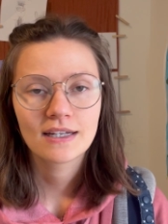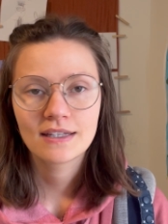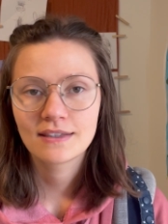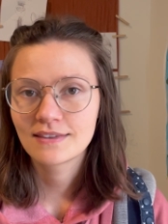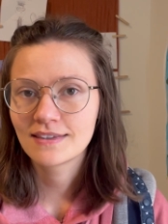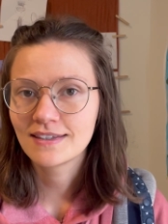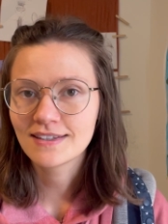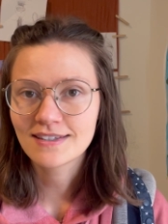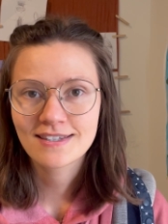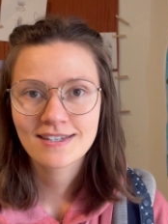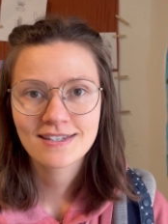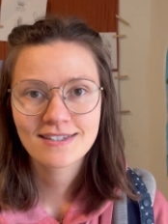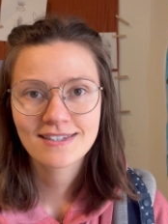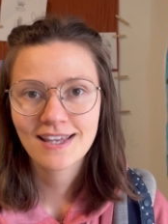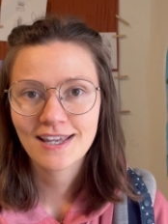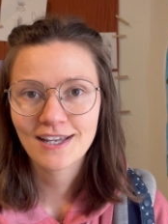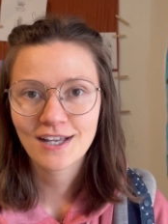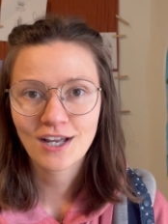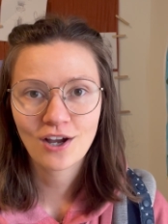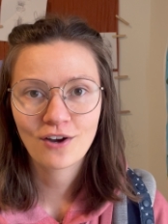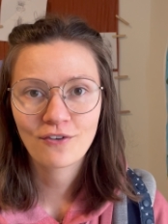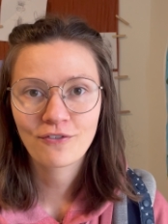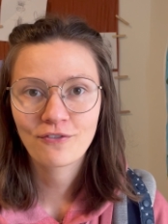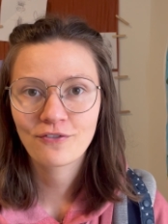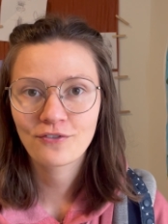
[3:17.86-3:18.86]
This is like
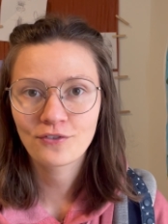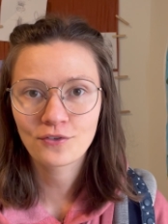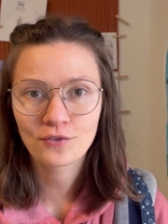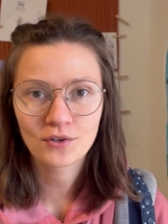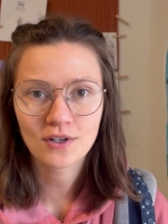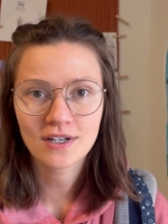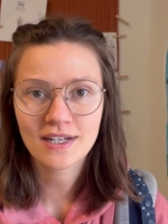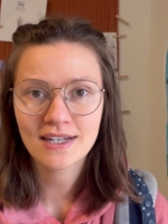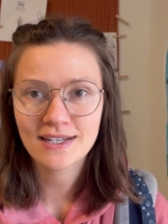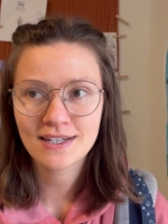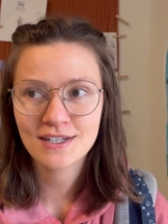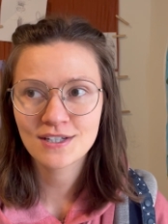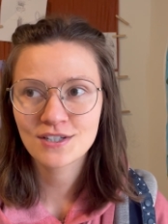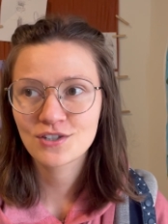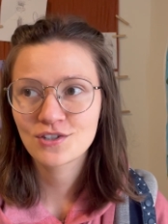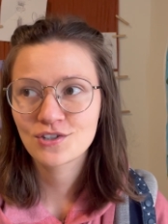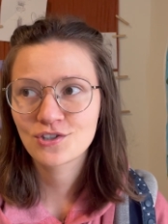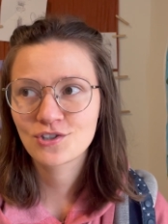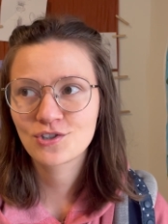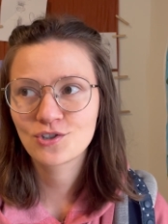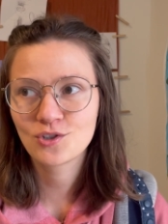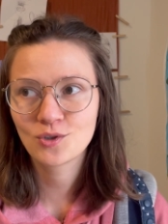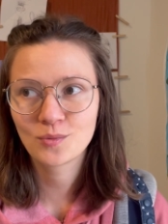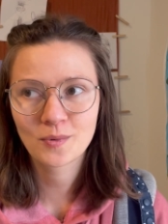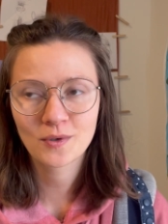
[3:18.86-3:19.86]
a free,
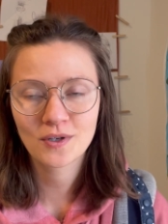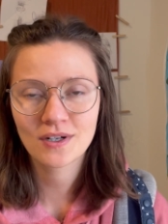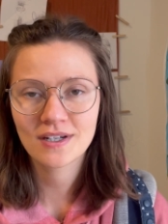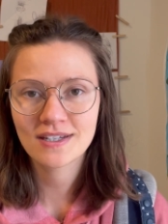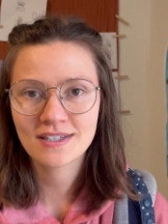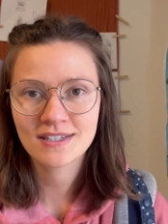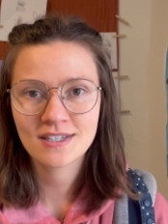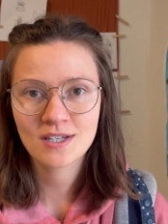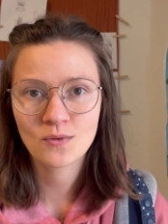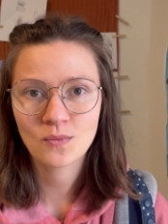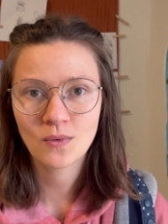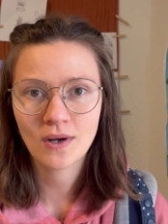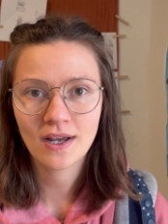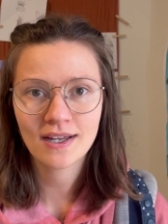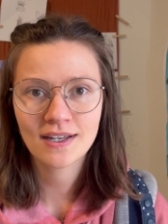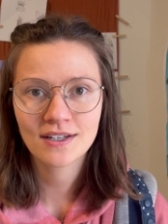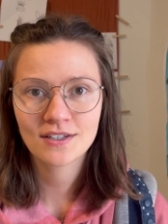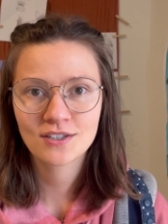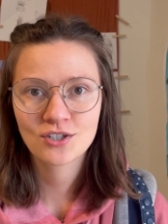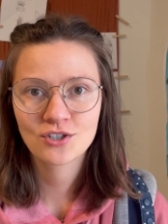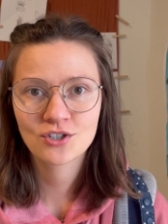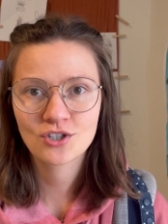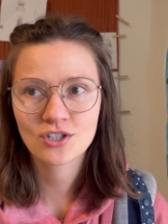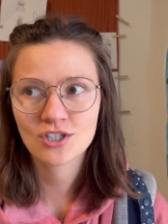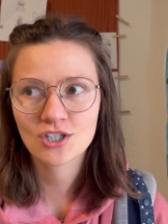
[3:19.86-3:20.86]
super easy way
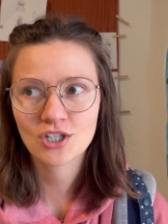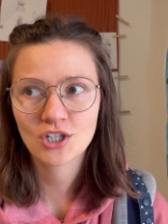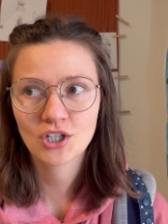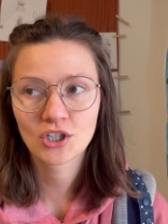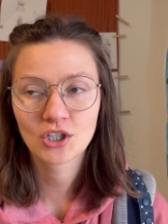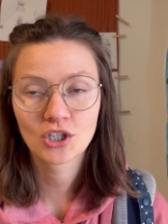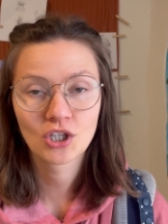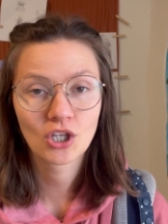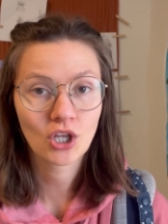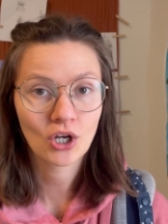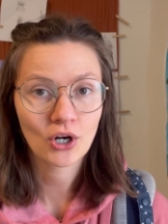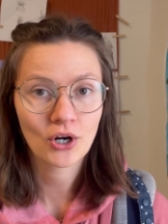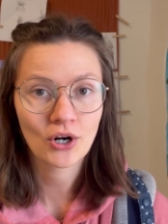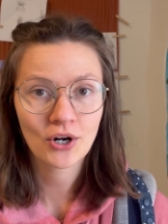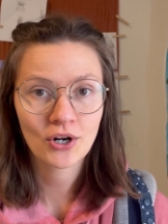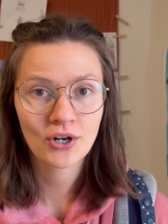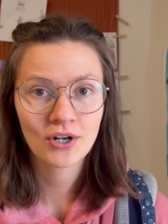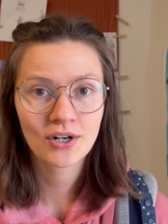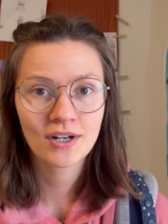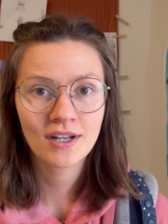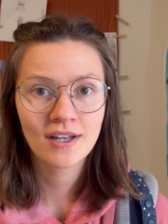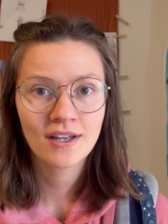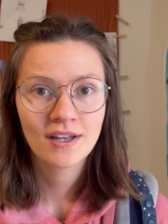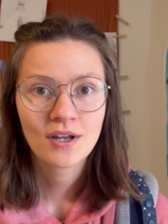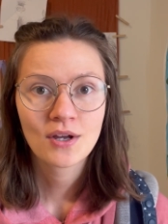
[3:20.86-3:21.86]
to just
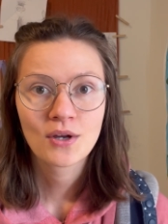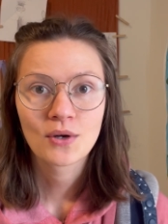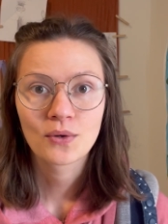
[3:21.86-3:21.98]
learn